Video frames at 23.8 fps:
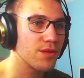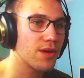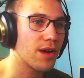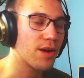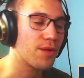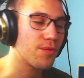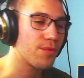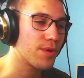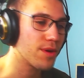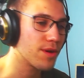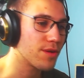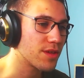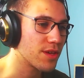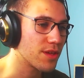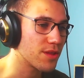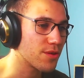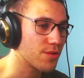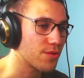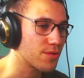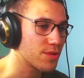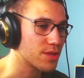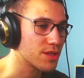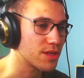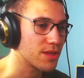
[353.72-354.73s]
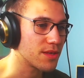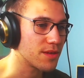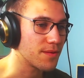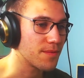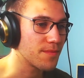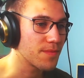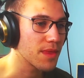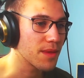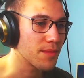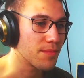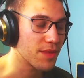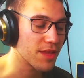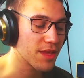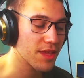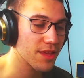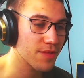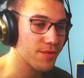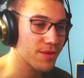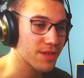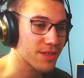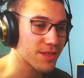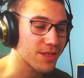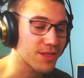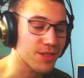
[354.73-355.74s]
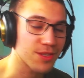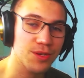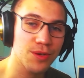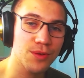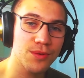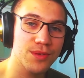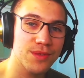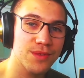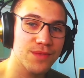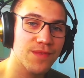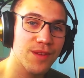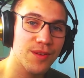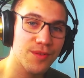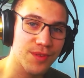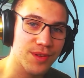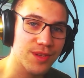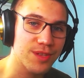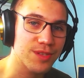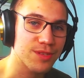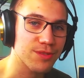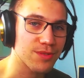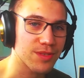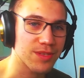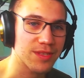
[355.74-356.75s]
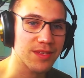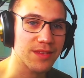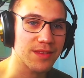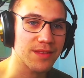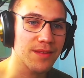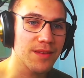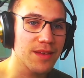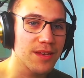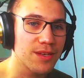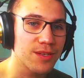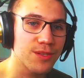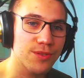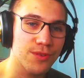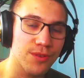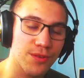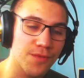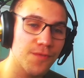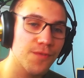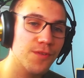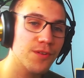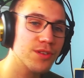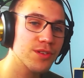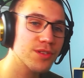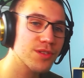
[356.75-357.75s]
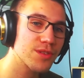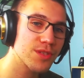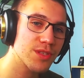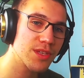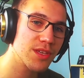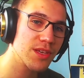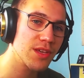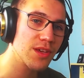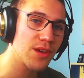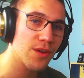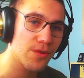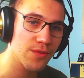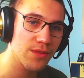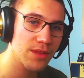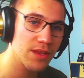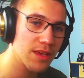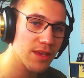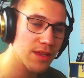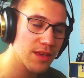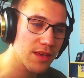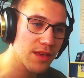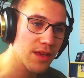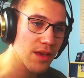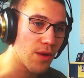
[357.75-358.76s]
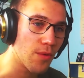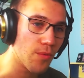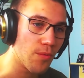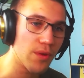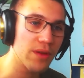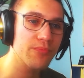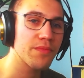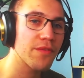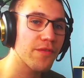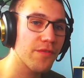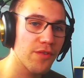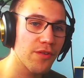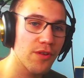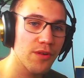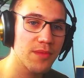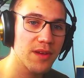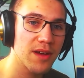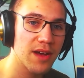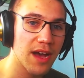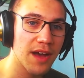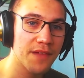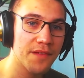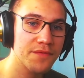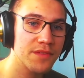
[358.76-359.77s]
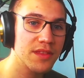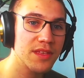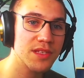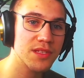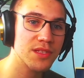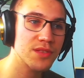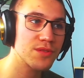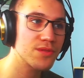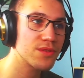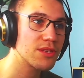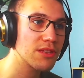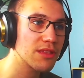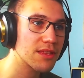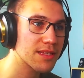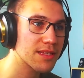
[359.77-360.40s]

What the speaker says: you know, how well they know each other. But anyways, the show is very interesting. So at first you see only one performer, after this you